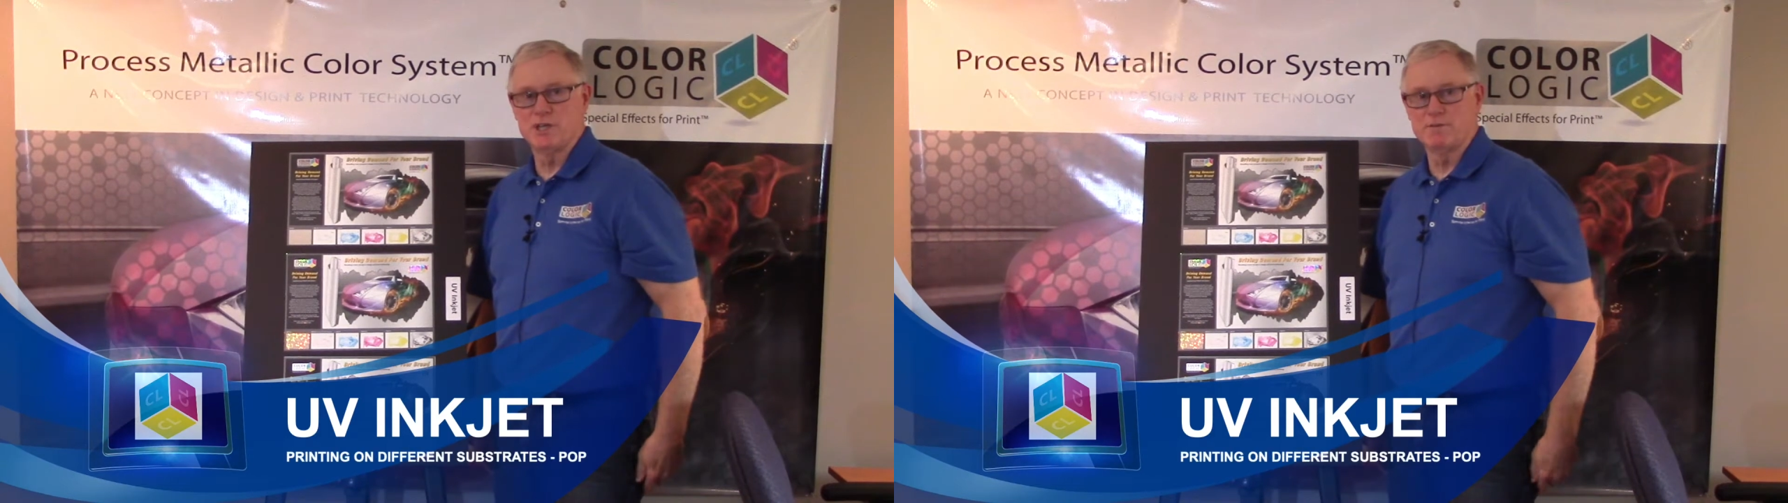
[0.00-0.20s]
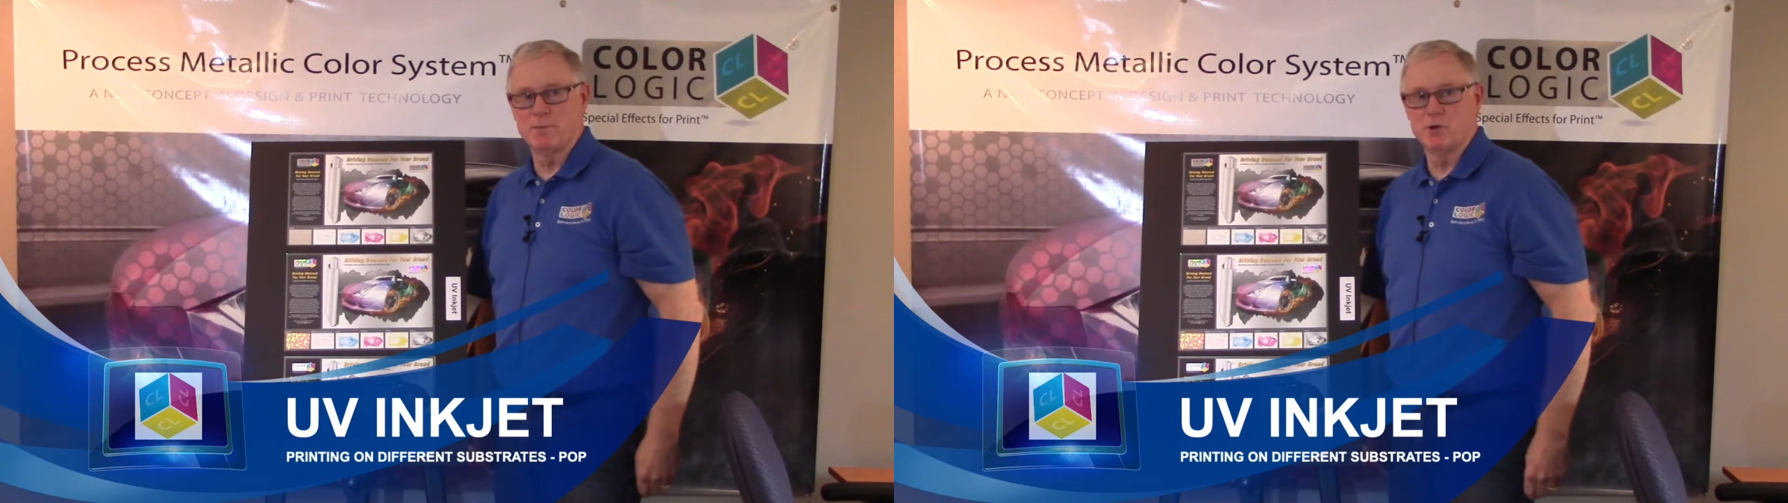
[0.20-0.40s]
I'm the
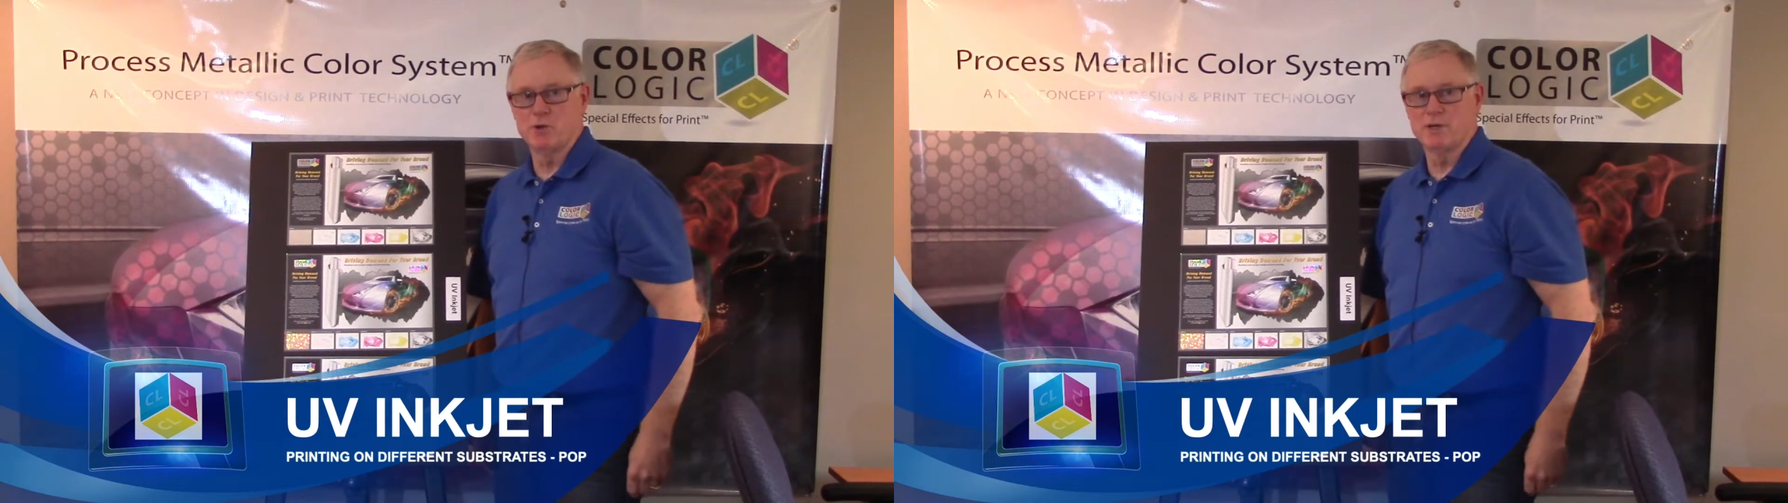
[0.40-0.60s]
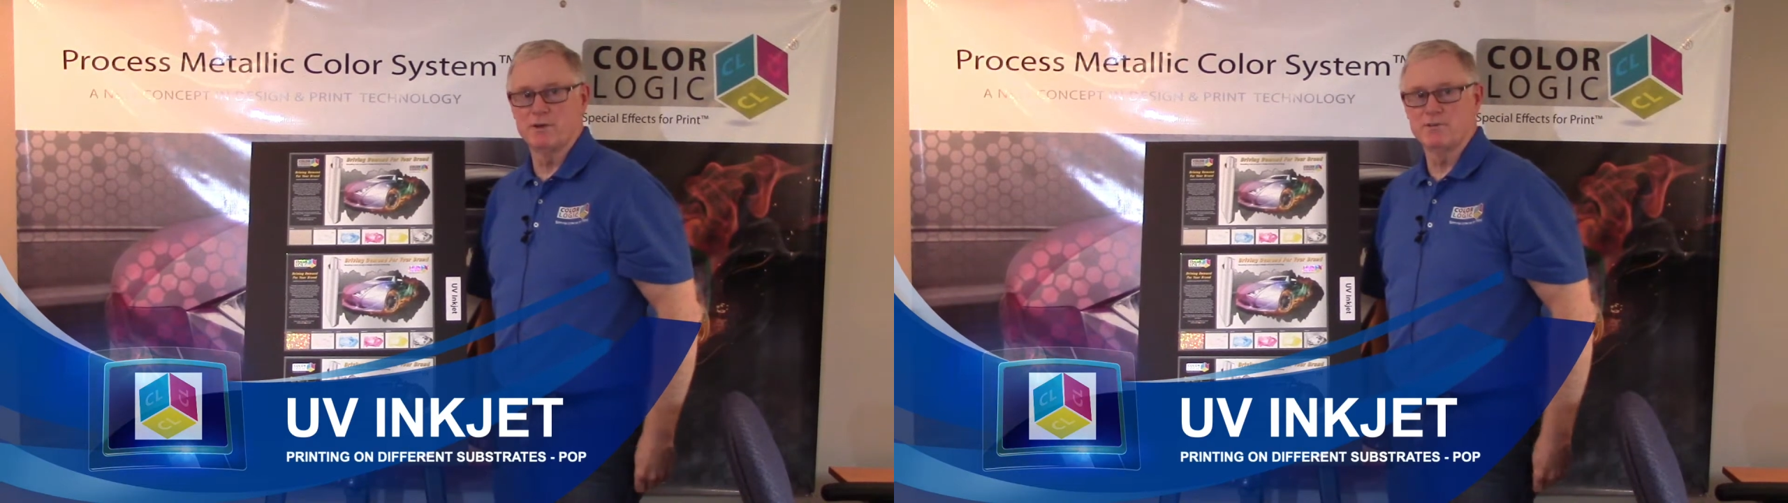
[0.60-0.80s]
Director of
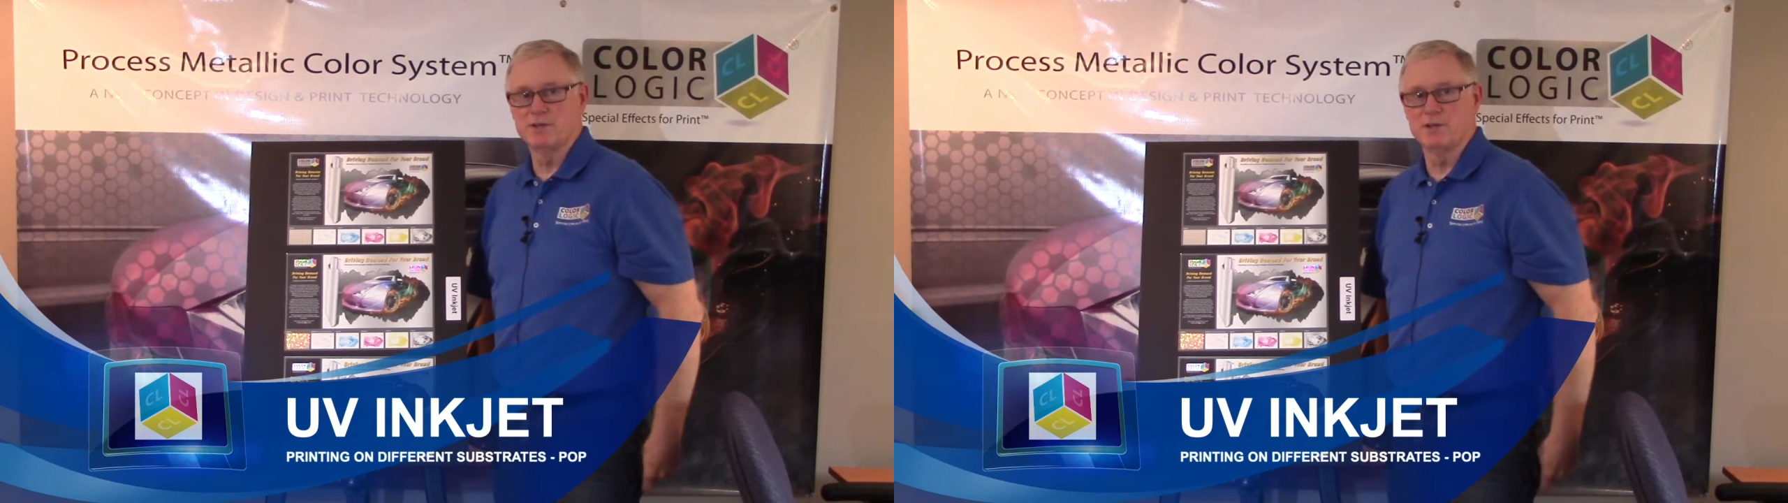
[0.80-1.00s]
Sales and